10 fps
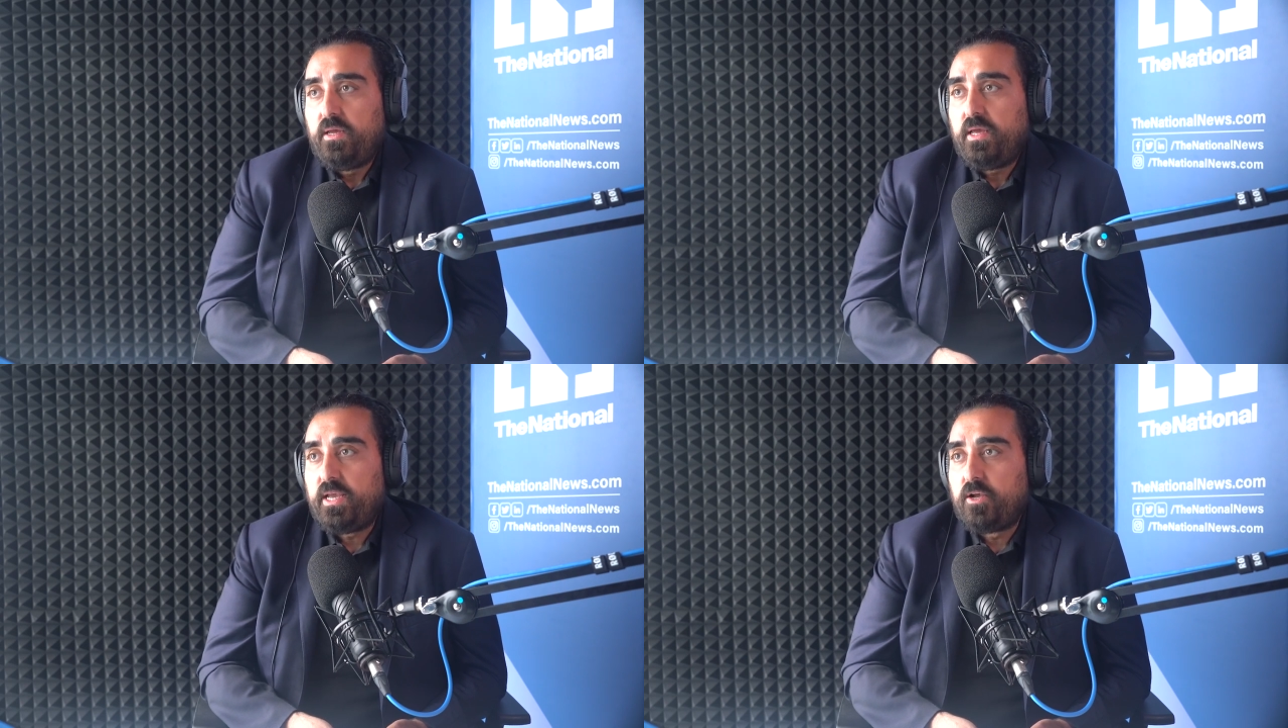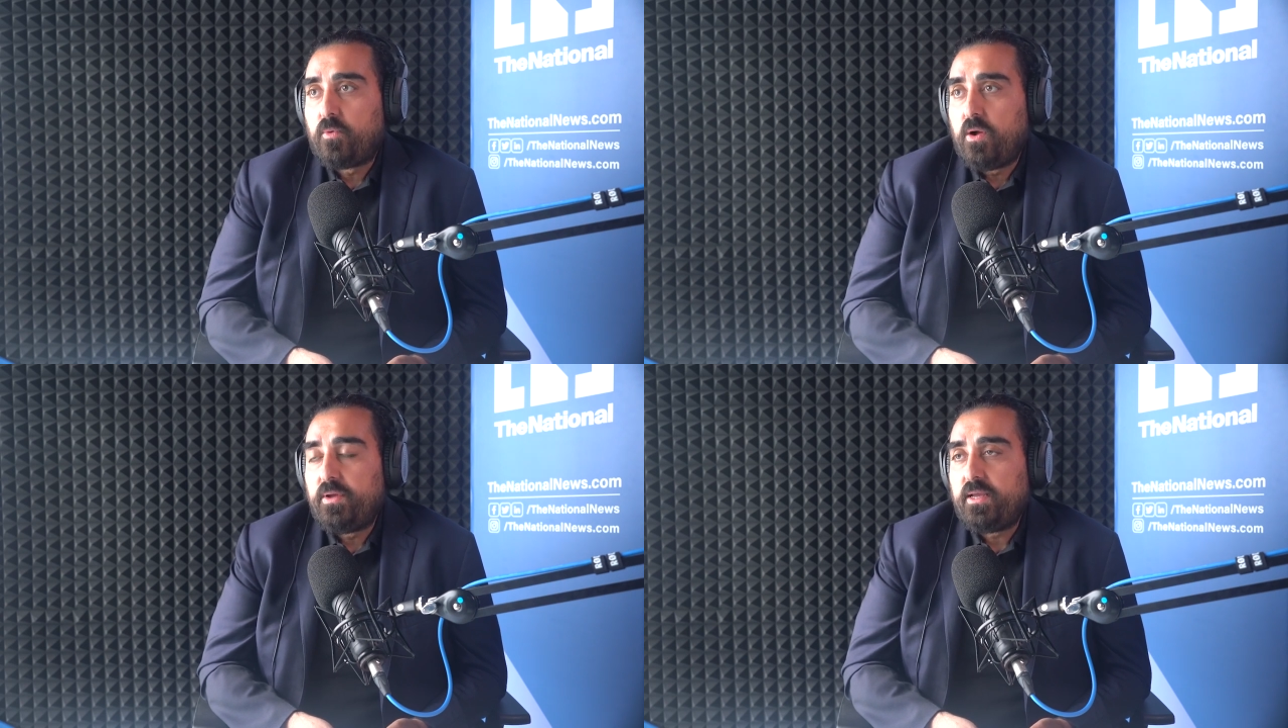in
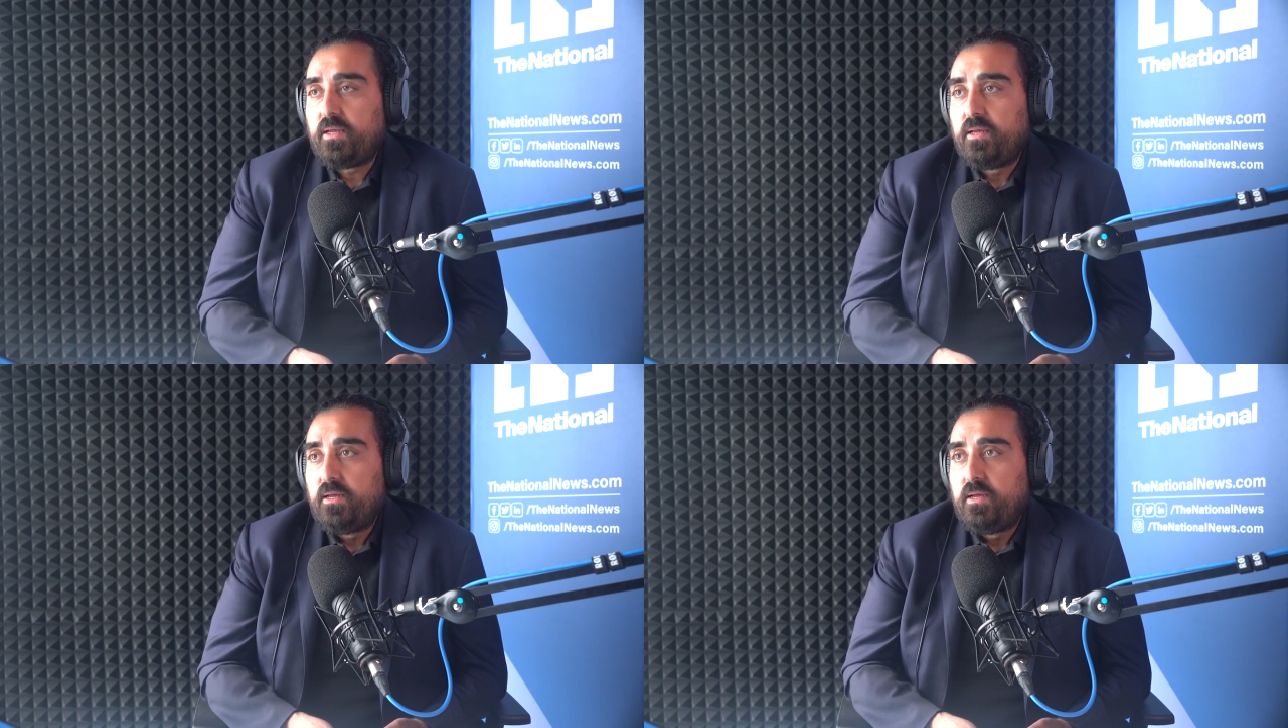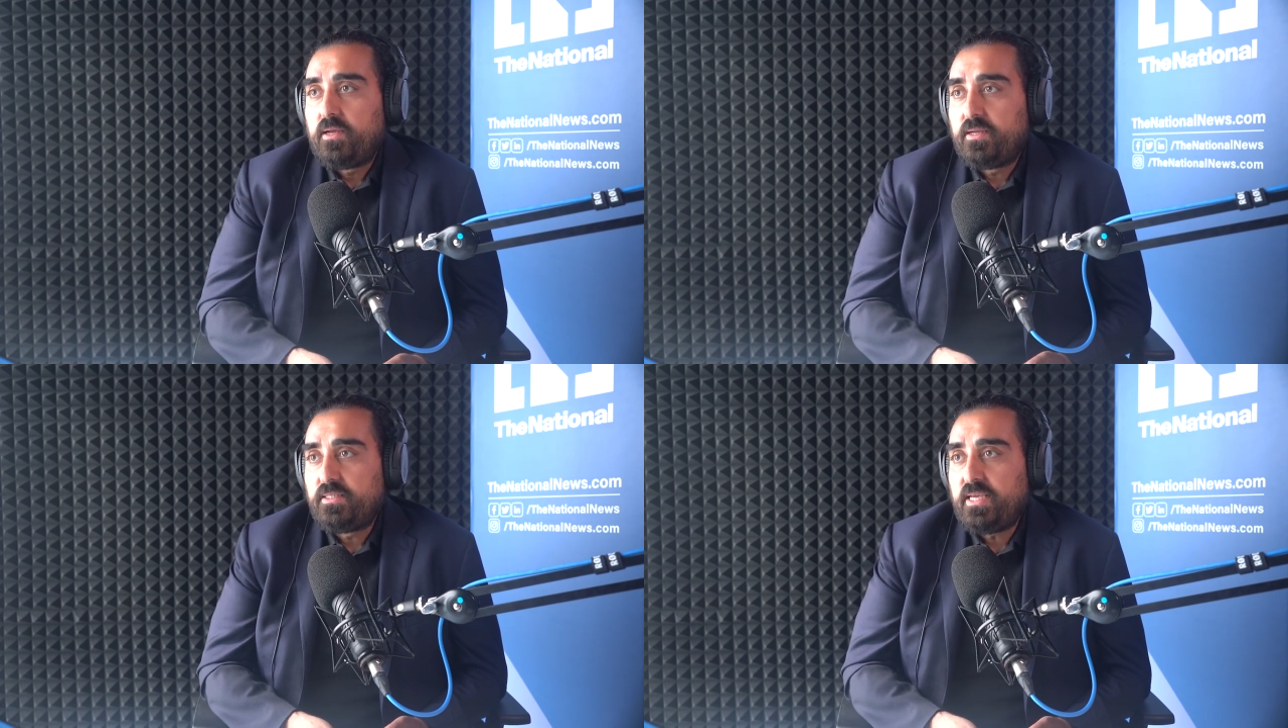growing
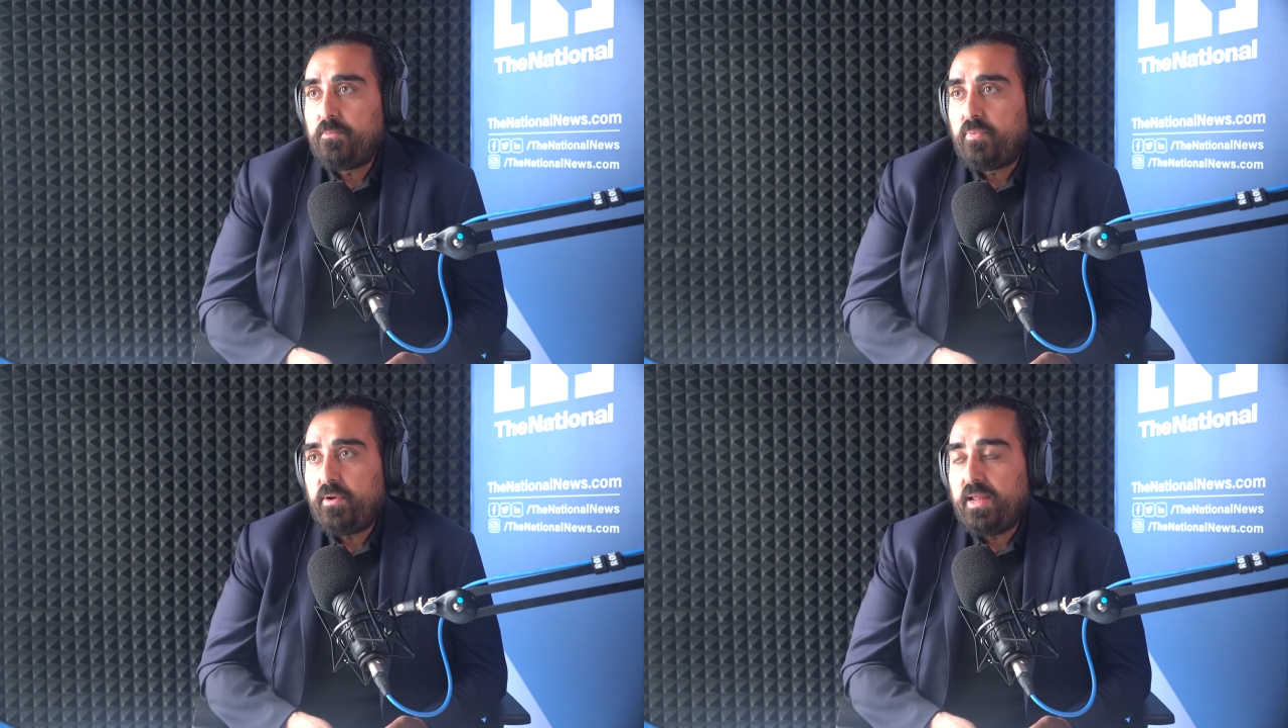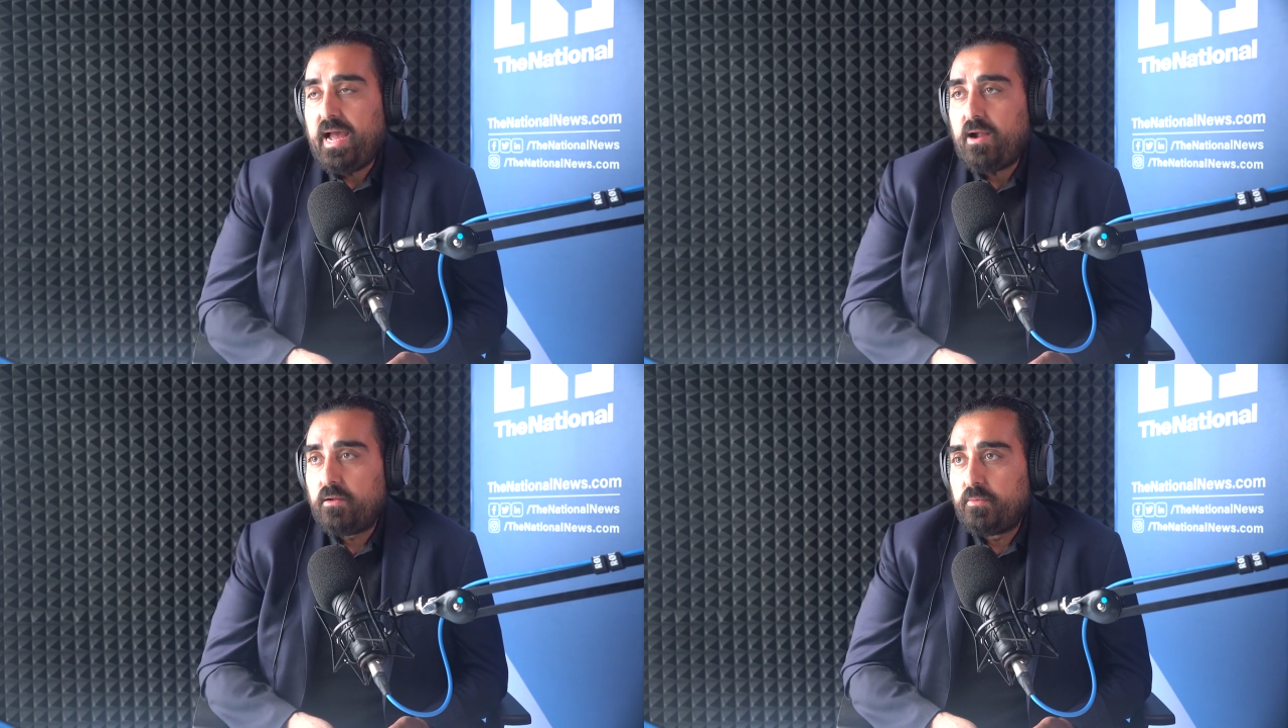contemporary
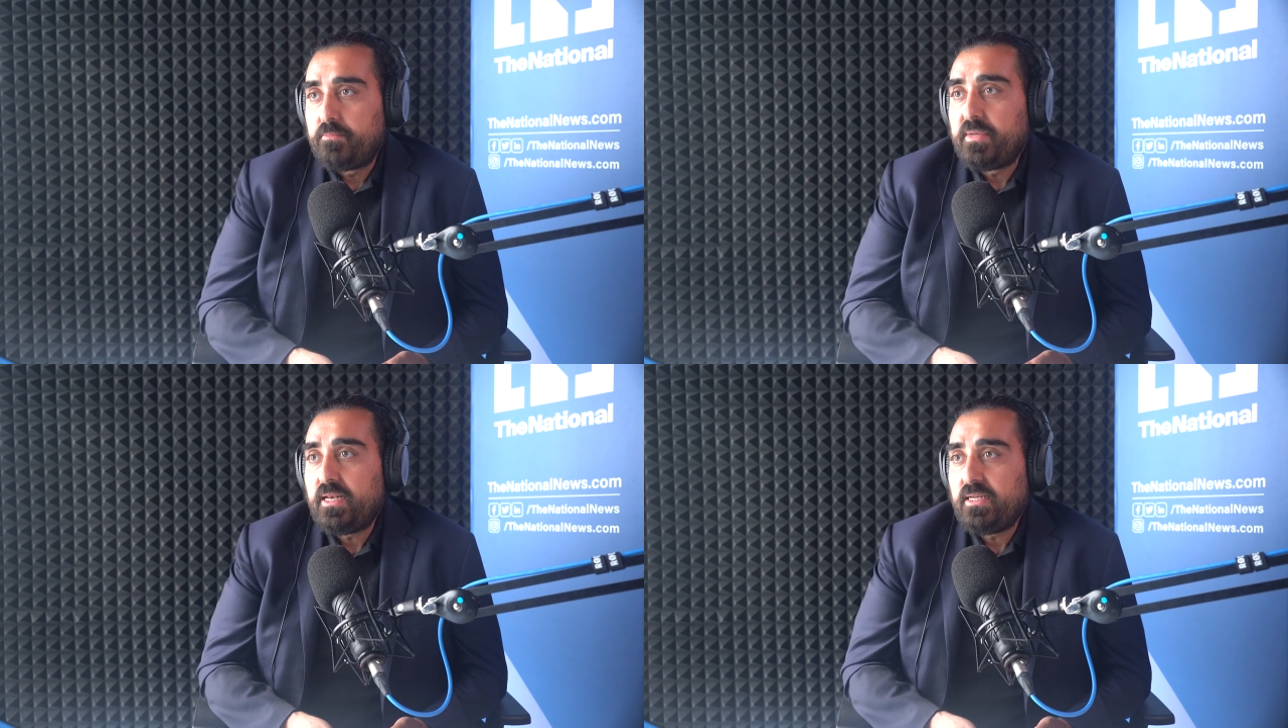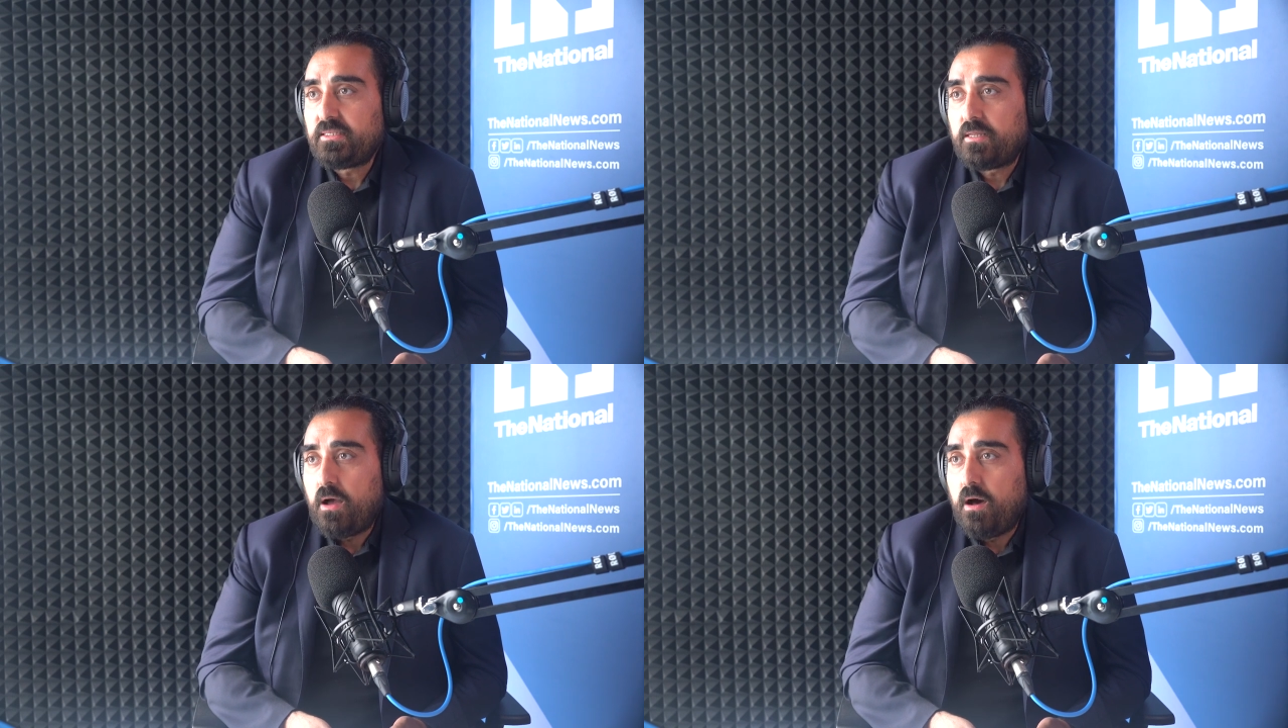Arab and Middle
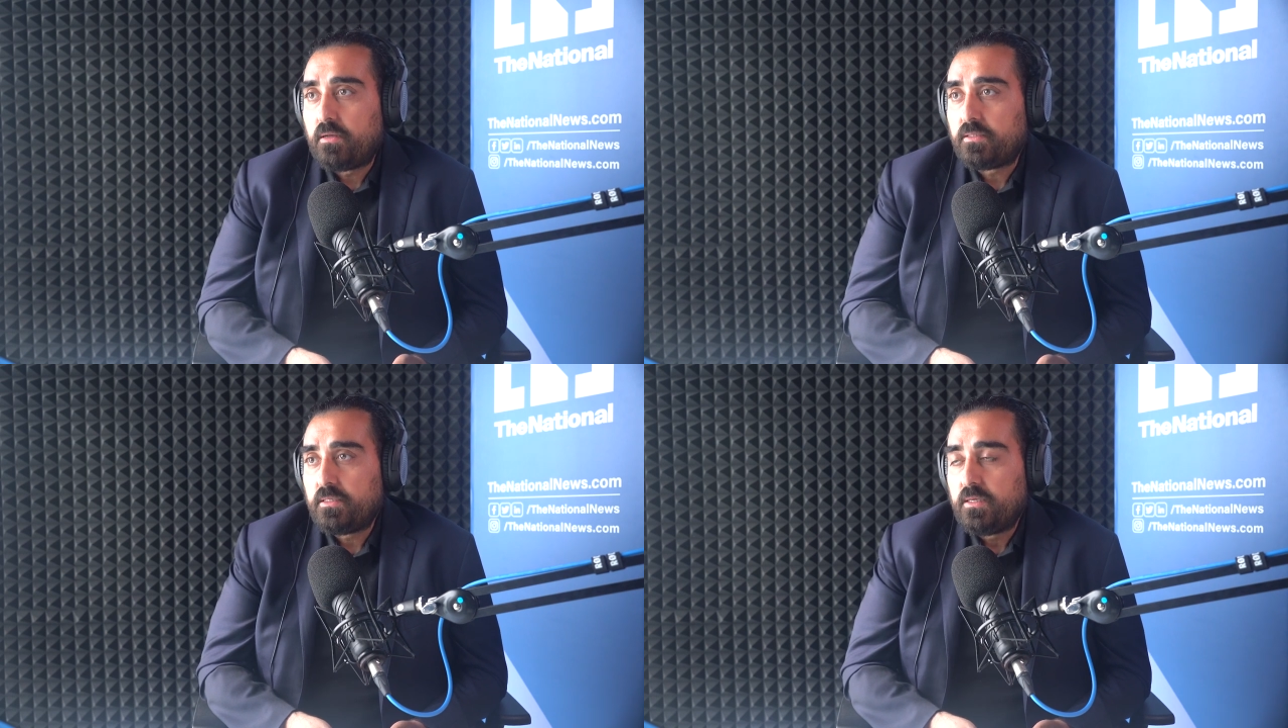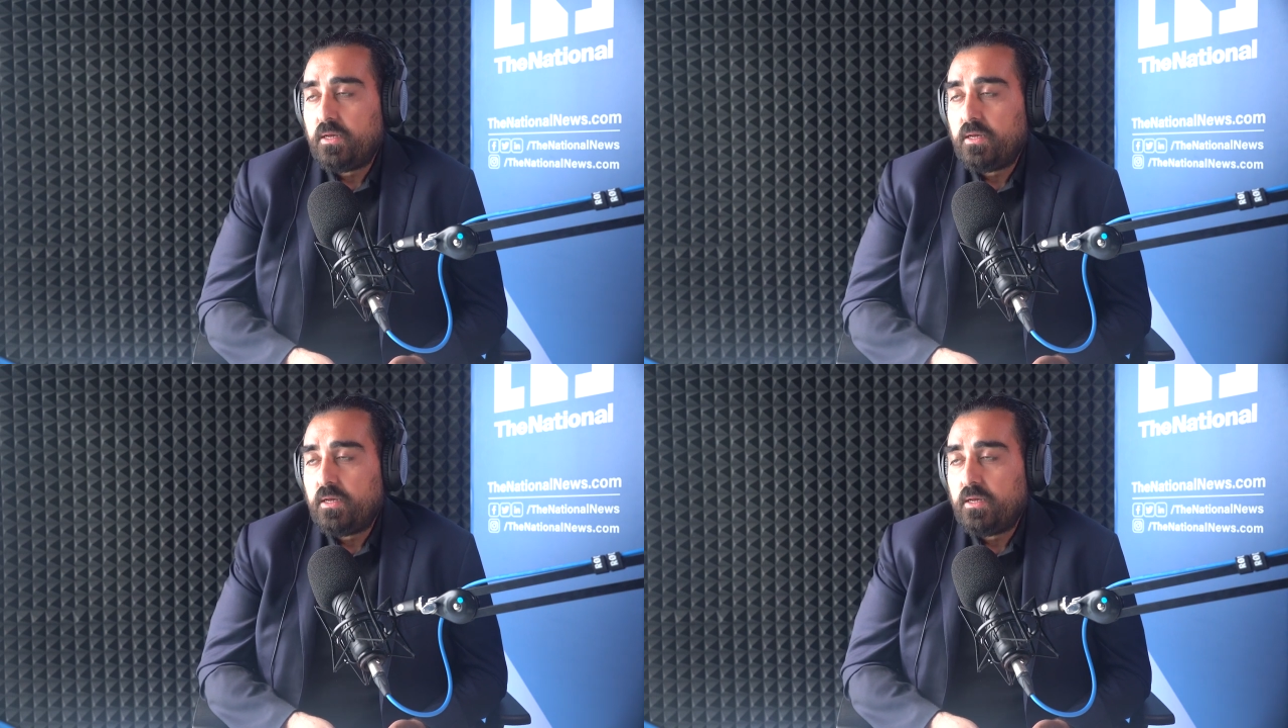Eastern art